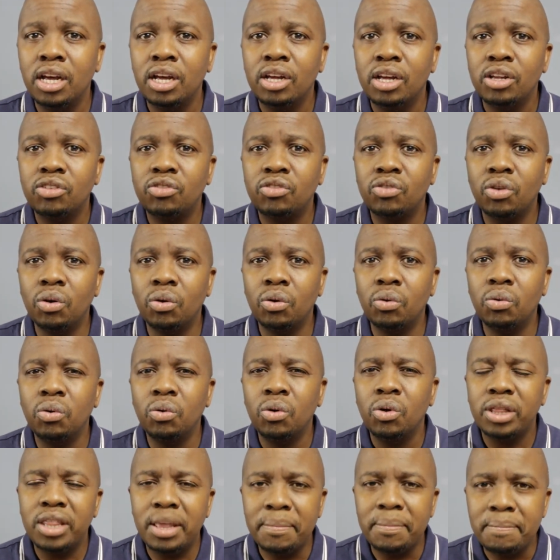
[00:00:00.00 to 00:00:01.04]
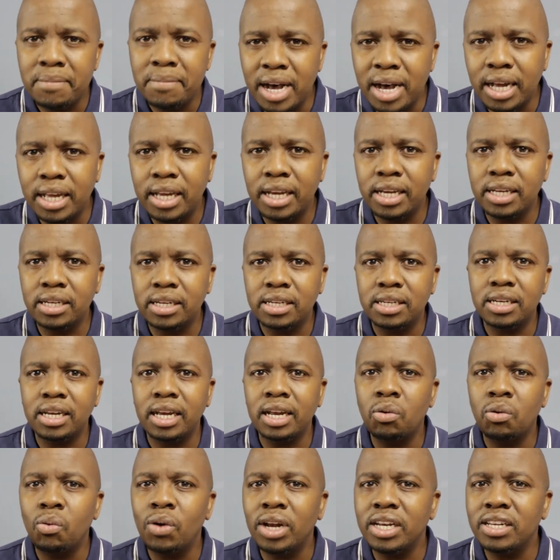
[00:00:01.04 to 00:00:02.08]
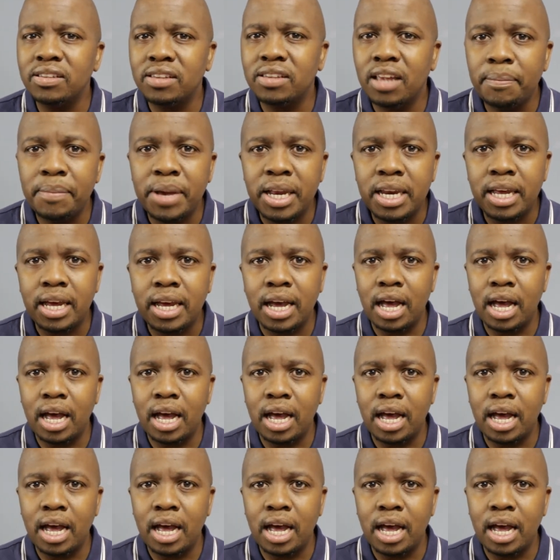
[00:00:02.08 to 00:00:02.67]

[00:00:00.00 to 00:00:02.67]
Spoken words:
So the market and what is happening